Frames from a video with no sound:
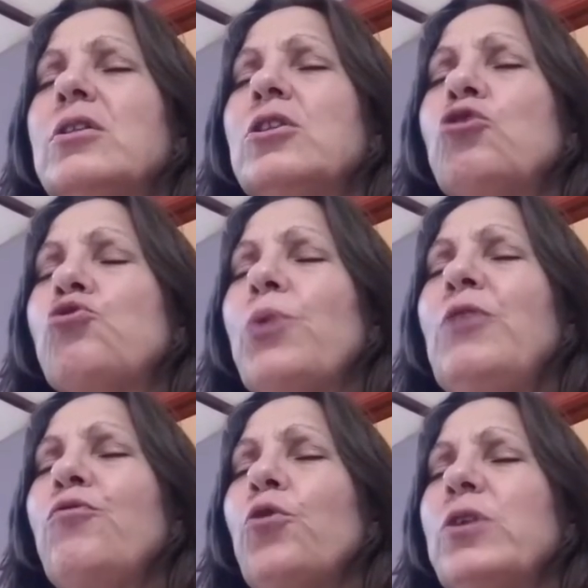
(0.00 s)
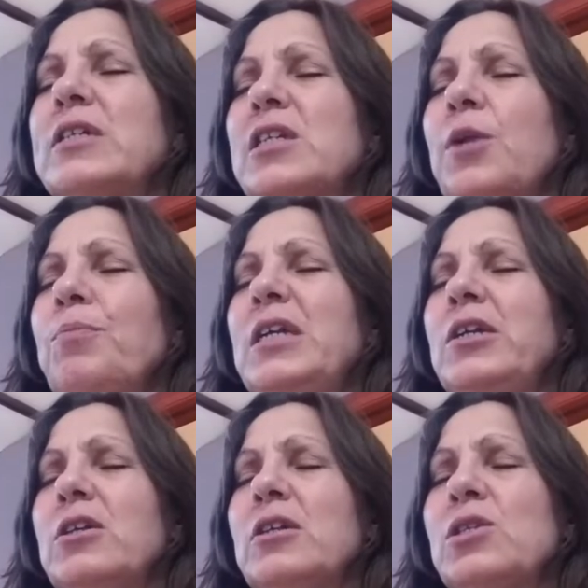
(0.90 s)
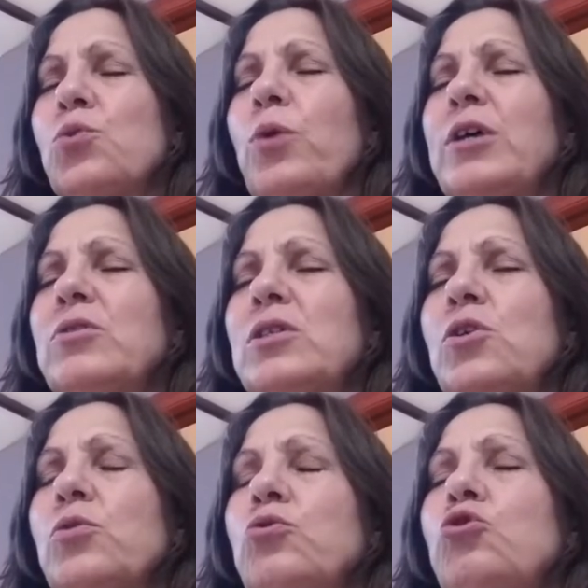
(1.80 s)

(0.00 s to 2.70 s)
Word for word: the dreadfulness that immediately surrounds you